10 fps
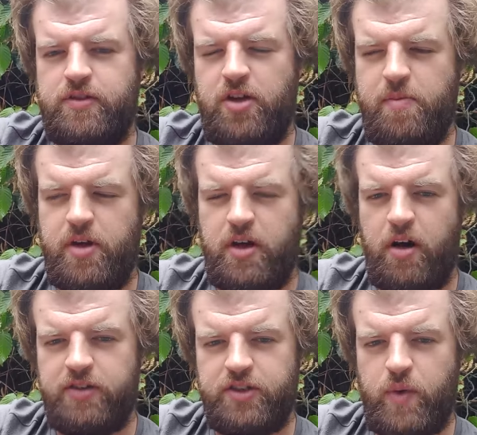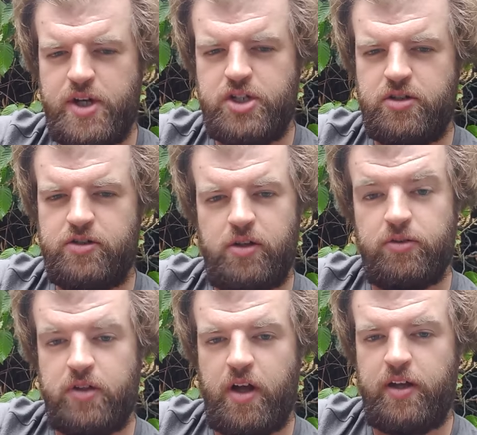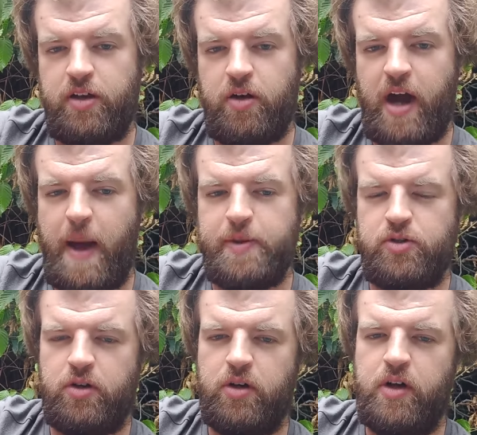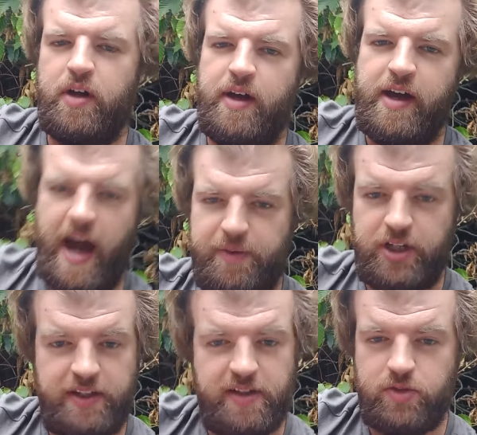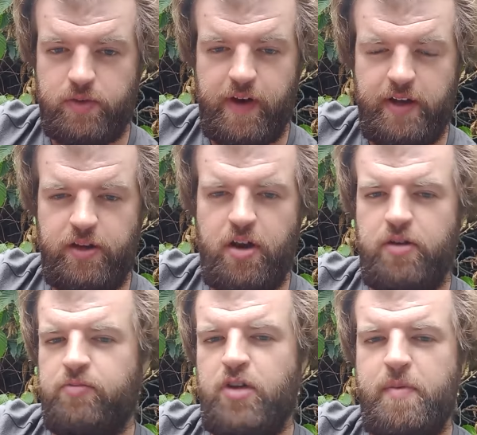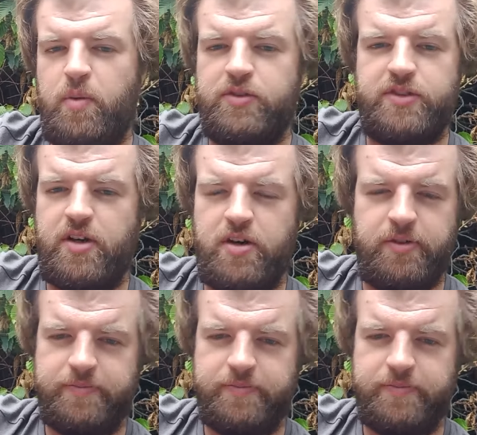Nobody asks the questions. I was like, you know, how did you get into a van? You know, nobody wants to know.